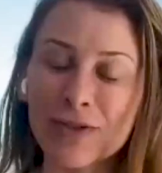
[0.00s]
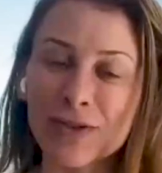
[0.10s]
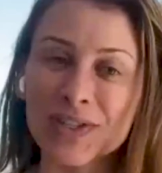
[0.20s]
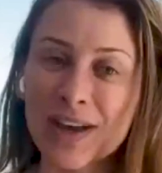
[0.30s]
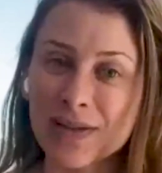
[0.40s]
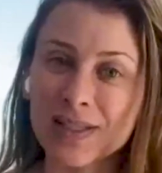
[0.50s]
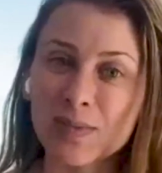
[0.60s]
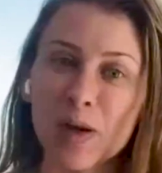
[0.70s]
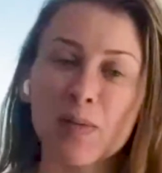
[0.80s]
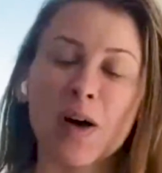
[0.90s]
care of yourself is a
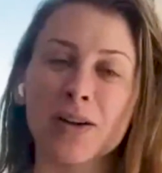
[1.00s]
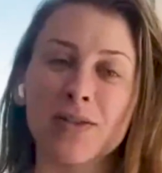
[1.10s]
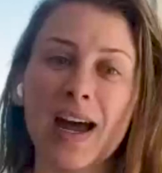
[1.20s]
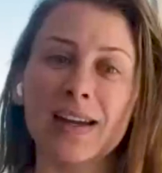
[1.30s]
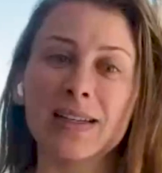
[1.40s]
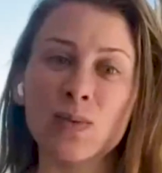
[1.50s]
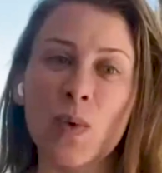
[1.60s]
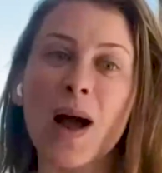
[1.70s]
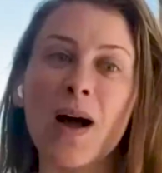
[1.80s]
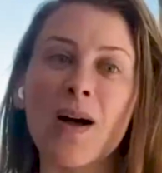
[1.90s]
big part of that as
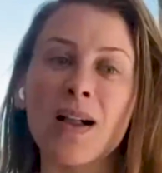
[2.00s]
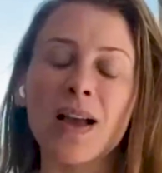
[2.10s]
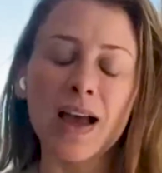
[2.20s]
well.